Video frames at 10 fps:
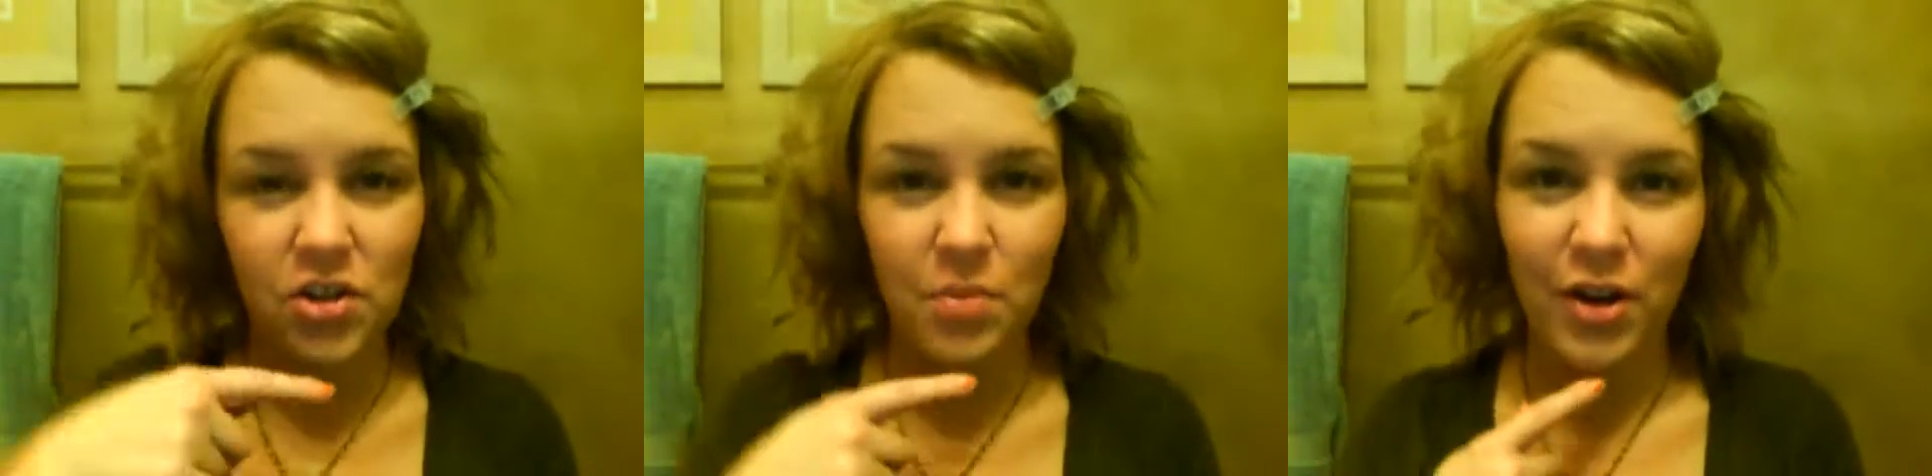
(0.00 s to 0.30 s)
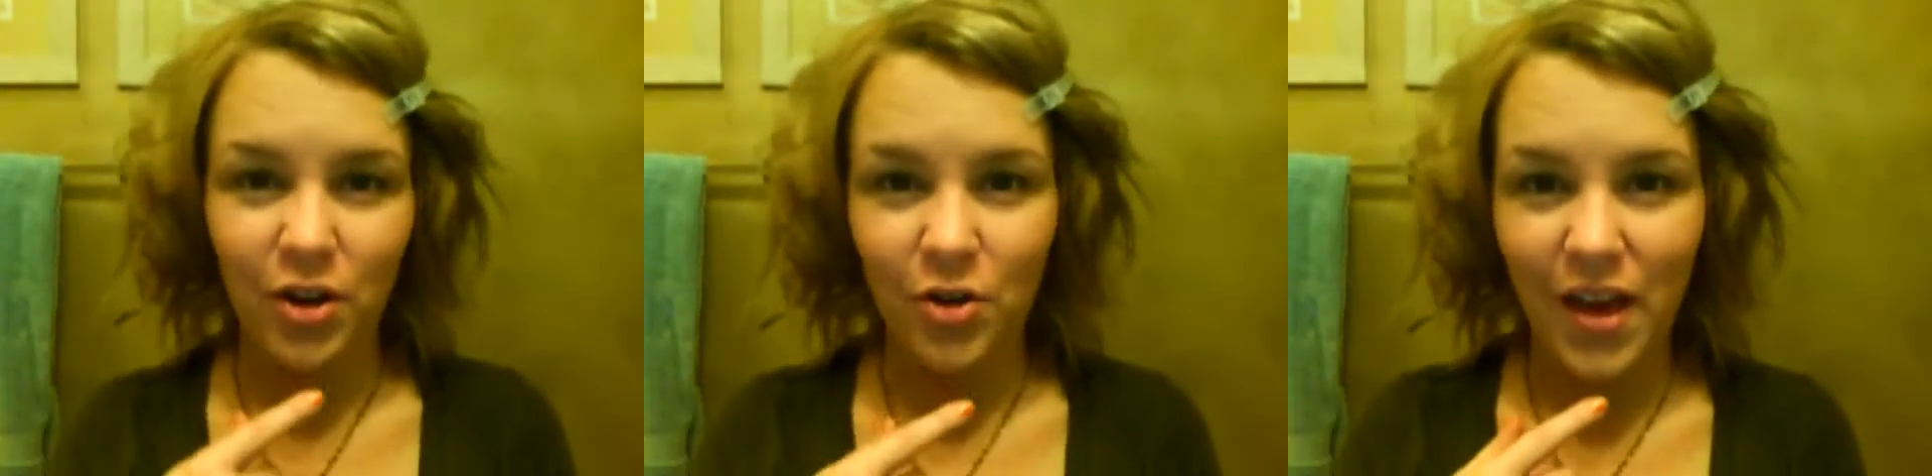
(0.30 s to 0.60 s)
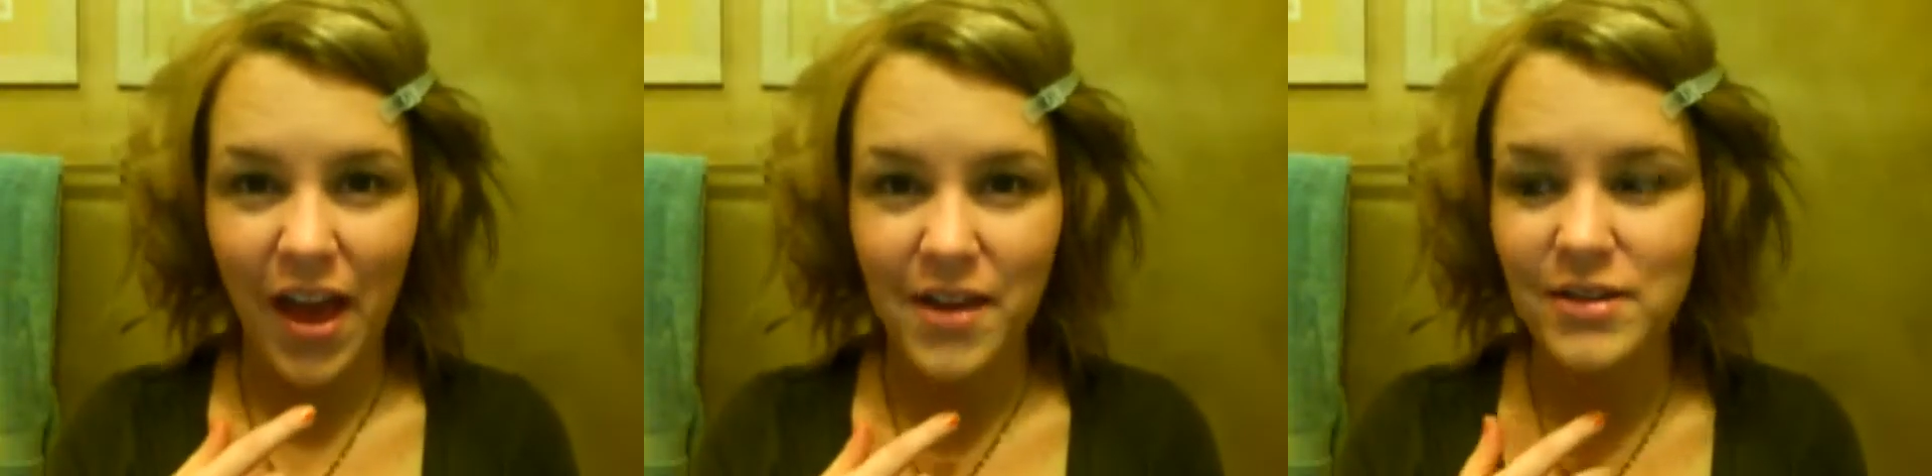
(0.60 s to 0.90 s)
here in the middle,
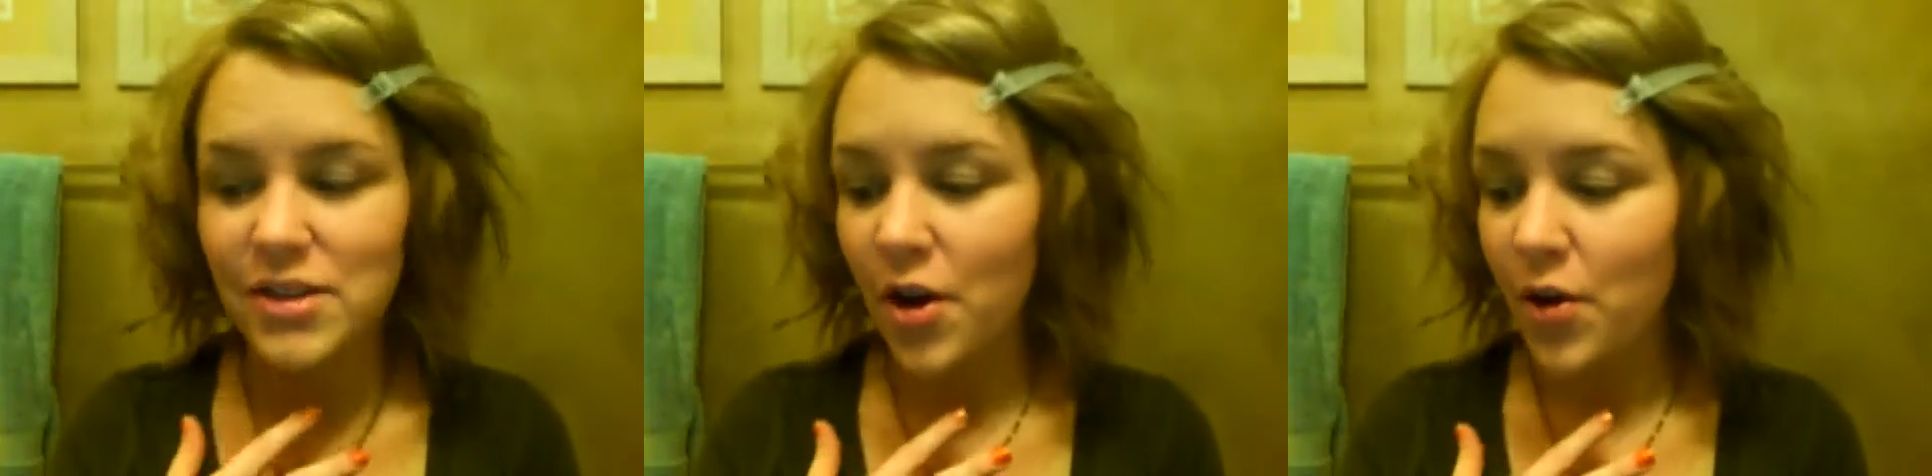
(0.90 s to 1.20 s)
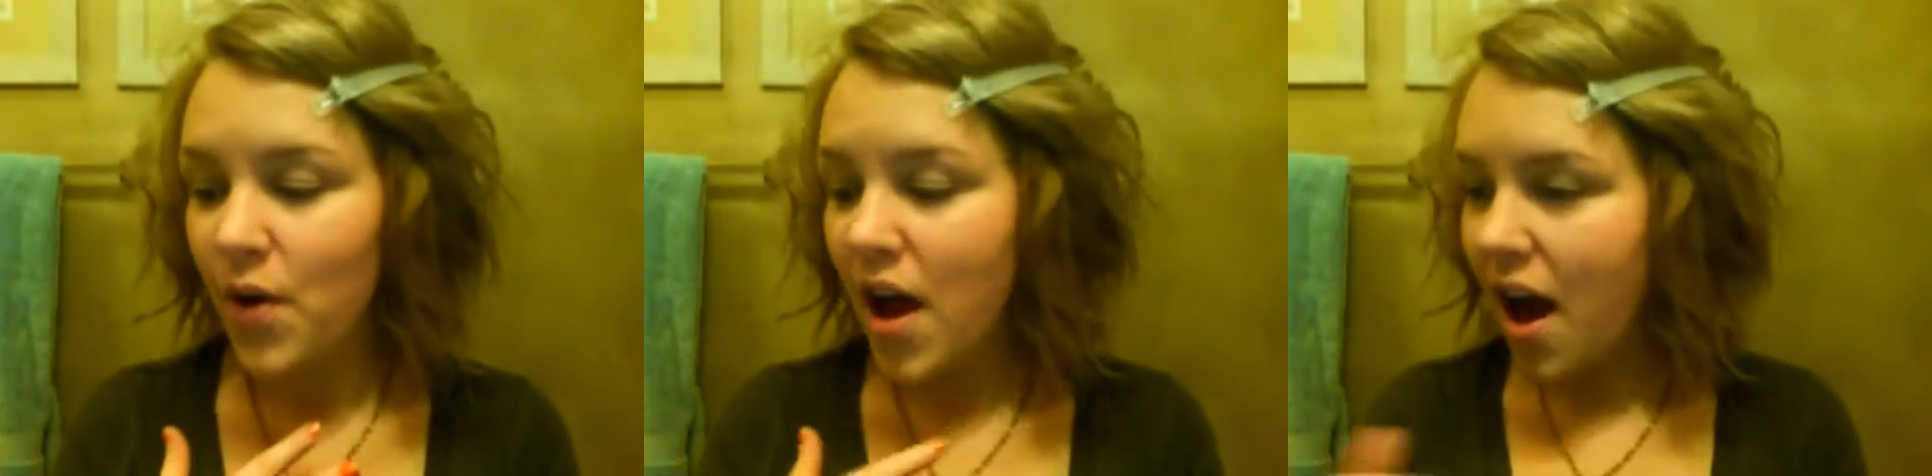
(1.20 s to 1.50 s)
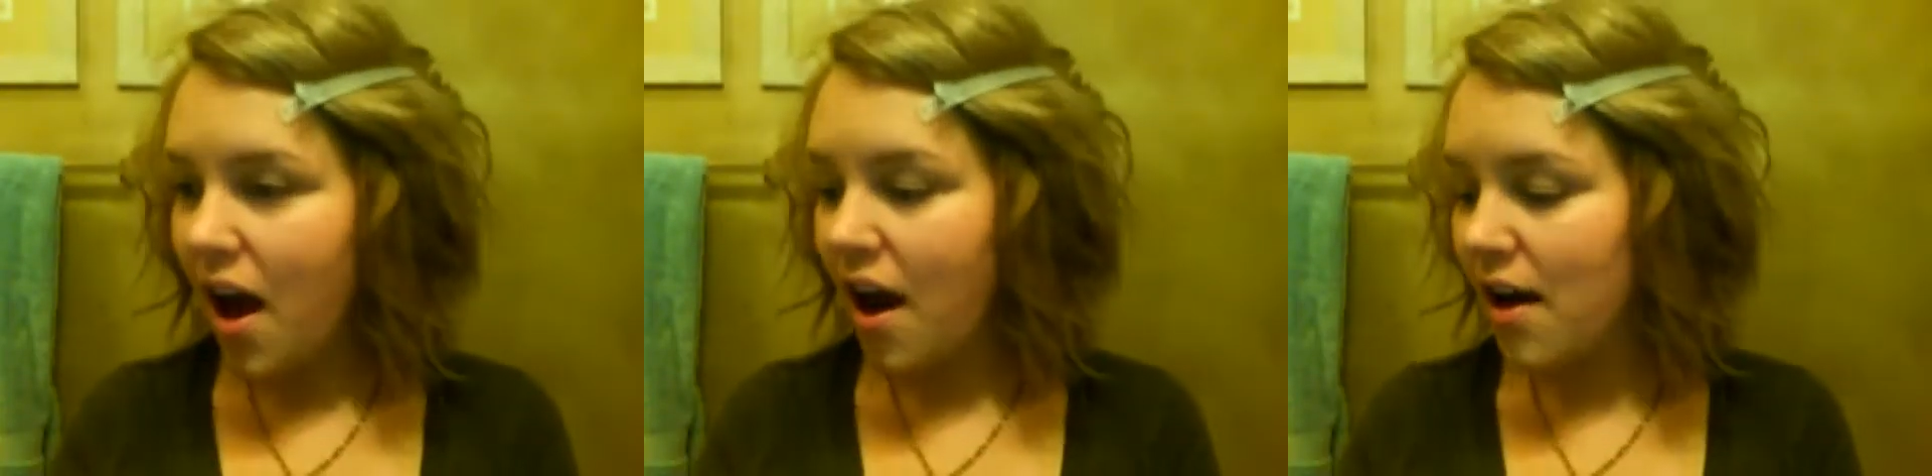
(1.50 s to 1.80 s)
okay? So
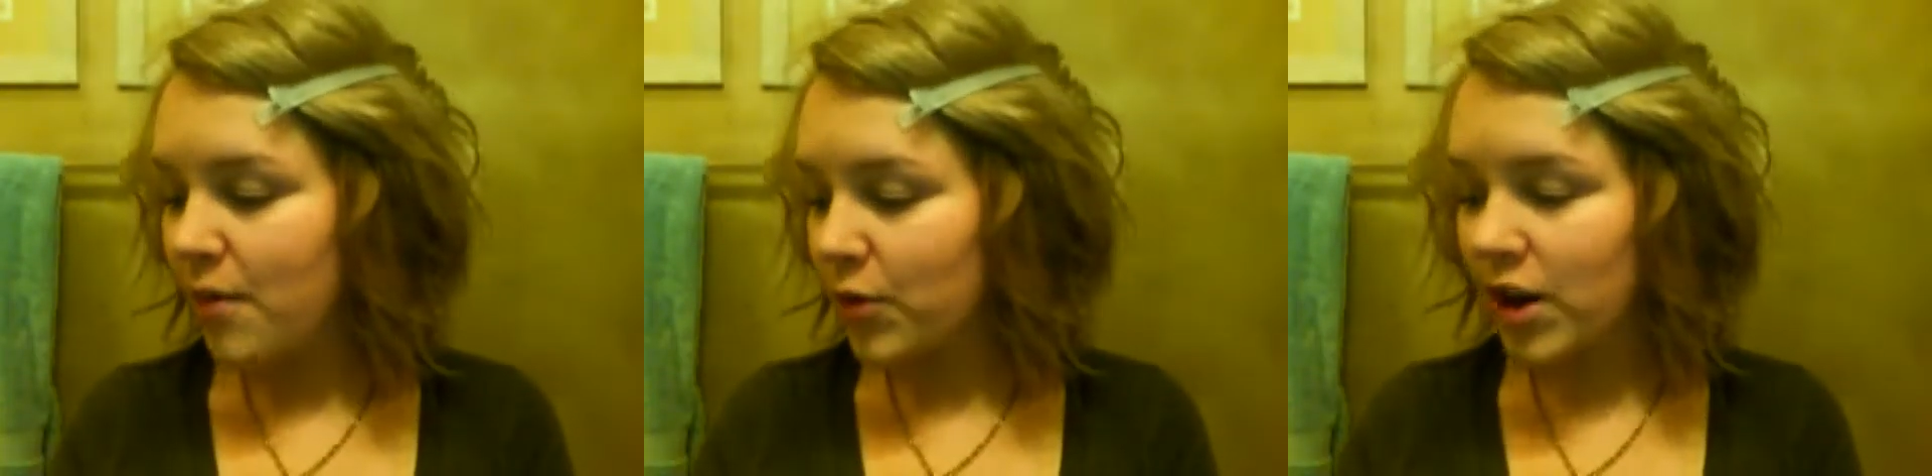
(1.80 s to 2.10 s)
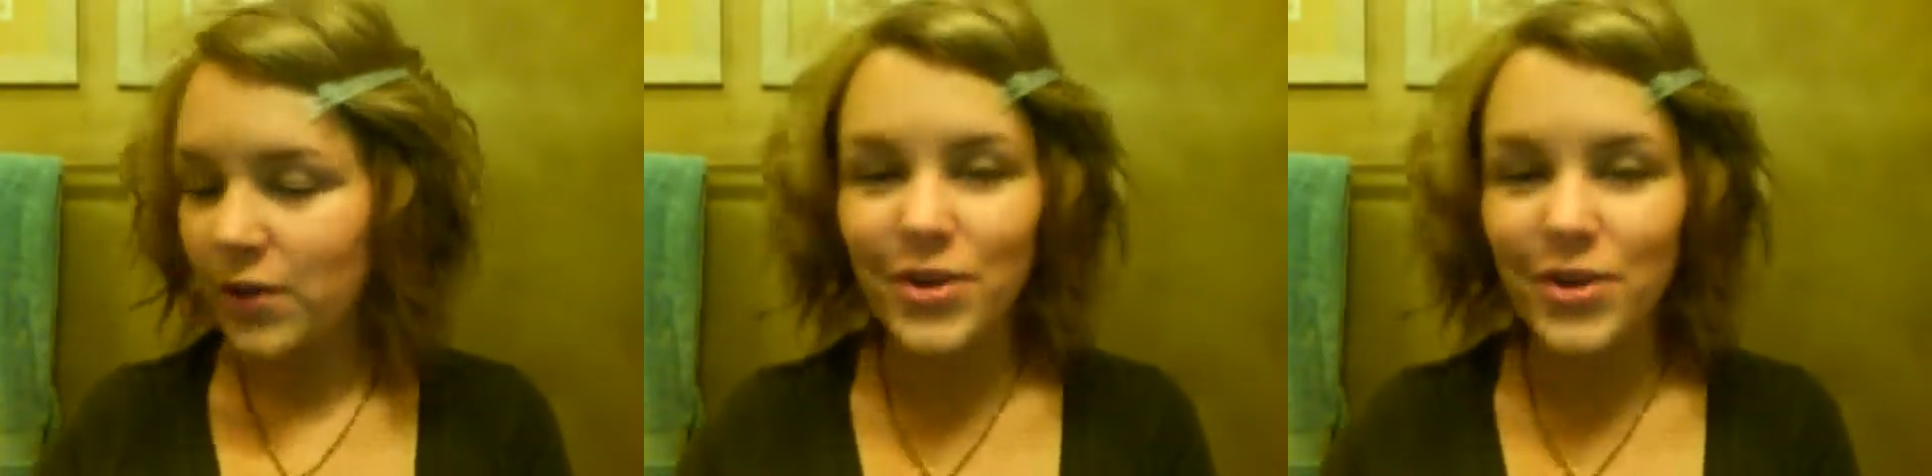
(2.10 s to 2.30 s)
we're